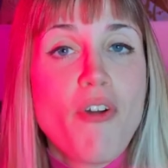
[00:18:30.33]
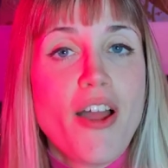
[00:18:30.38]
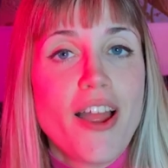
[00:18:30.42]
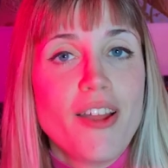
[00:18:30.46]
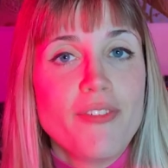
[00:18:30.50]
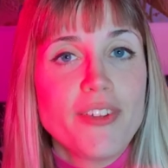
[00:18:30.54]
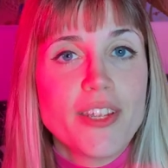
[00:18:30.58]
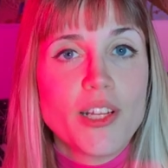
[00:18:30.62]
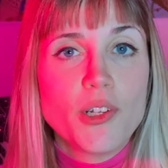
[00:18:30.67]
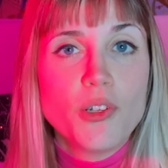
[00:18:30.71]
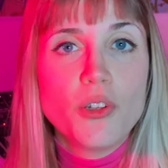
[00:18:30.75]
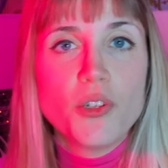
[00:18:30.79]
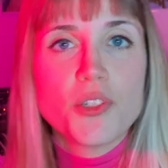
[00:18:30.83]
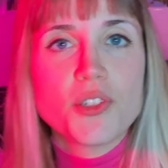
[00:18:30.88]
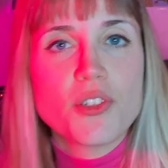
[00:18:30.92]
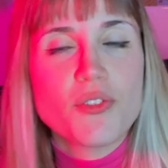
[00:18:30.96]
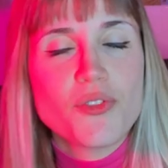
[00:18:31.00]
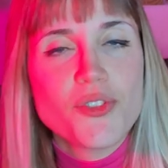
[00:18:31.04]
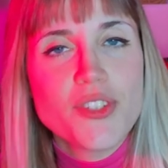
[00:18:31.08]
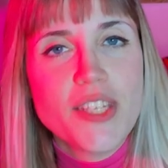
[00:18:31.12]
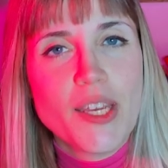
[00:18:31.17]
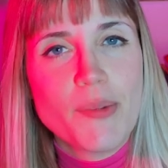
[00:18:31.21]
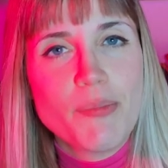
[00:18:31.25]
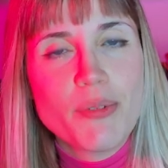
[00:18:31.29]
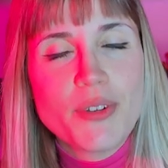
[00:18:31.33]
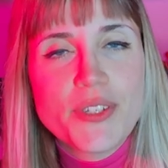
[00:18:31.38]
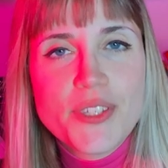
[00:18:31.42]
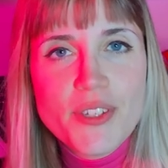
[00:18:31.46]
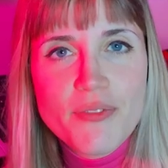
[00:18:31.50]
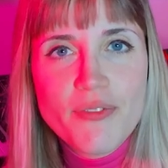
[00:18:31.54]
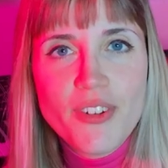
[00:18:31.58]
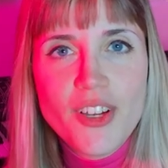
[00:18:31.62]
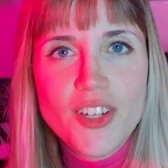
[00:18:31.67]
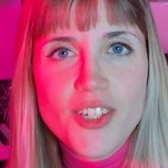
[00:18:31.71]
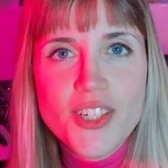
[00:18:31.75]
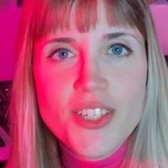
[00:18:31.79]
having lots of separate
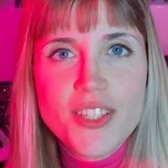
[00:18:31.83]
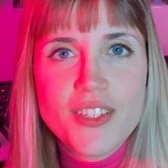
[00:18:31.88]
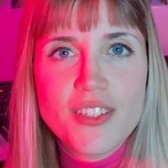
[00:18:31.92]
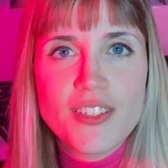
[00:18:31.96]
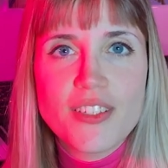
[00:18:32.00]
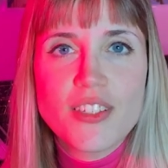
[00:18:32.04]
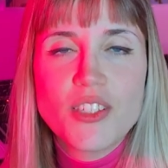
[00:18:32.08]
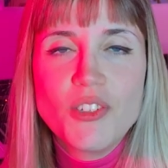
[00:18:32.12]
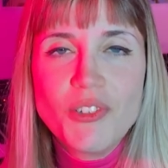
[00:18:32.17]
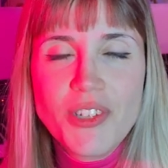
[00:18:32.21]
devices,